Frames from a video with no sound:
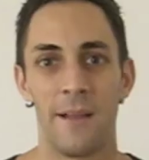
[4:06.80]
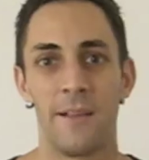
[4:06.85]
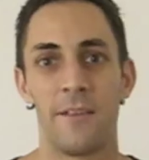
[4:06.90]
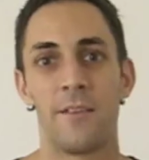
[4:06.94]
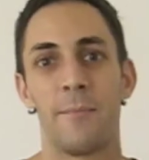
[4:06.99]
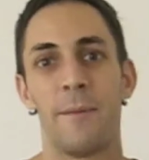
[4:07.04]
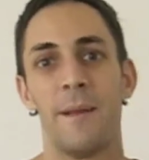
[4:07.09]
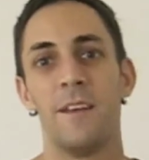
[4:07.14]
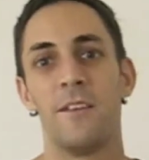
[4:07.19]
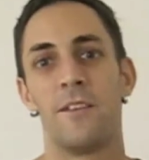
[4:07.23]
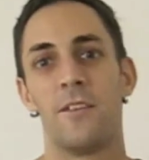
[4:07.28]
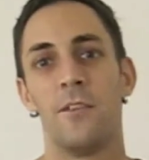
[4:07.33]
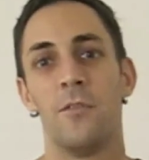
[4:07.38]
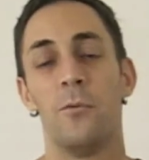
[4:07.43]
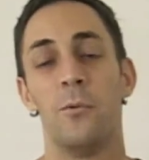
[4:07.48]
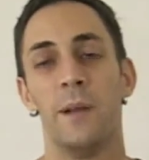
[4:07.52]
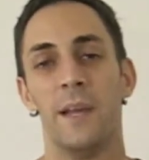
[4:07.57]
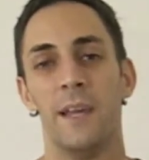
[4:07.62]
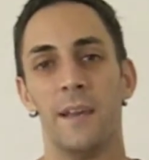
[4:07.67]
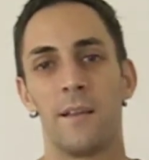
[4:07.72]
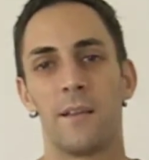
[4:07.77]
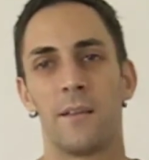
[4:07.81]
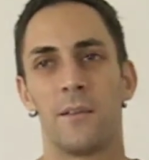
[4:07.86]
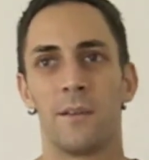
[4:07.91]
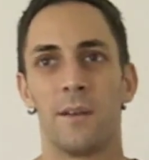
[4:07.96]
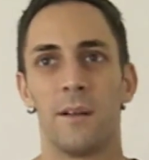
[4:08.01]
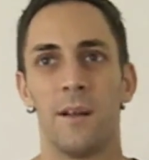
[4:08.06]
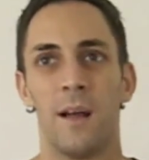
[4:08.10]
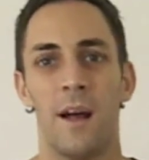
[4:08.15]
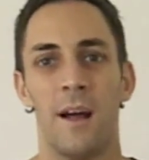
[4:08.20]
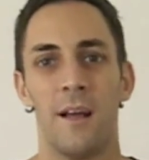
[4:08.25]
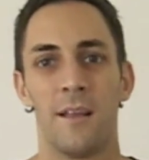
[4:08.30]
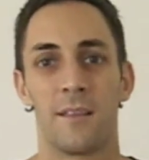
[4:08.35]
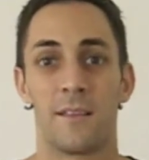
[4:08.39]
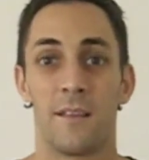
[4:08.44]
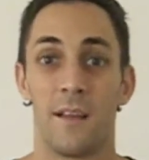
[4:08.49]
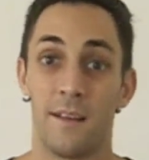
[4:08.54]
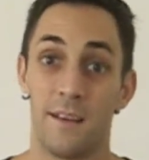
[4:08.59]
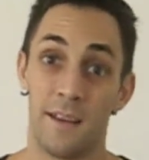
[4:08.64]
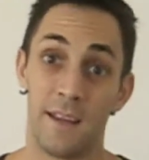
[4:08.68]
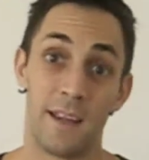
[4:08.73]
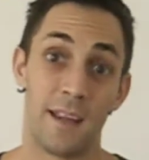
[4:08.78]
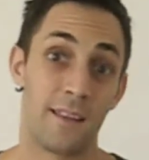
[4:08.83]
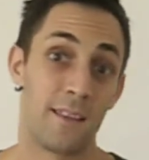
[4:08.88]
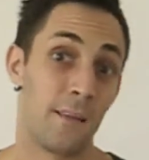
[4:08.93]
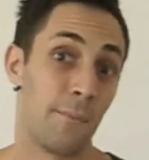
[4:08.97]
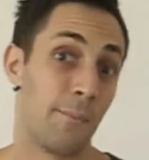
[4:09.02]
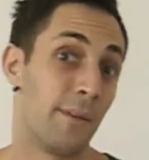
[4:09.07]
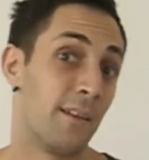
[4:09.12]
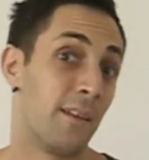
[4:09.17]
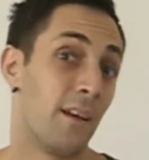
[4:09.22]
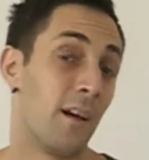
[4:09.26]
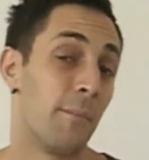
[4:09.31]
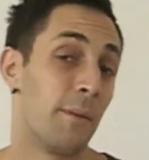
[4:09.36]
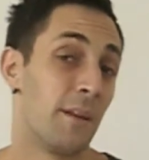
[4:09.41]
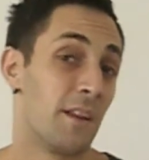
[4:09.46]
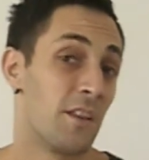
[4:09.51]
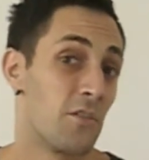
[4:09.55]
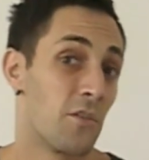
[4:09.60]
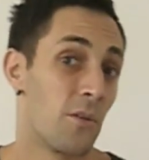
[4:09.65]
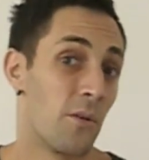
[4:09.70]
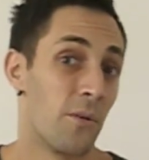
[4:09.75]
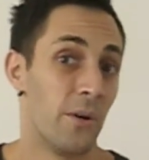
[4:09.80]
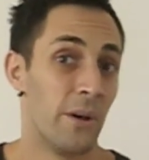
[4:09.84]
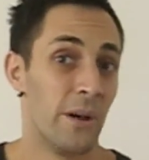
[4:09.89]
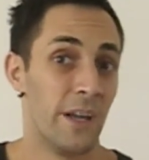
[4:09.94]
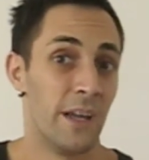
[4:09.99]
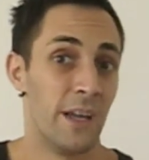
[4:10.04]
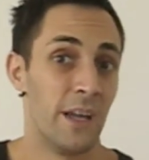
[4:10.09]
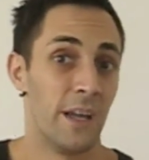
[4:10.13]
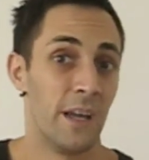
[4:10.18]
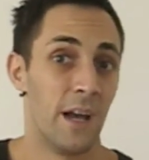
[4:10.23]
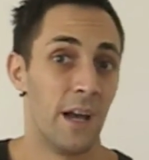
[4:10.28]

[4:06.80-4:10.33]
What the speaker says: Spent 2 weeks studying at the Batavi Joy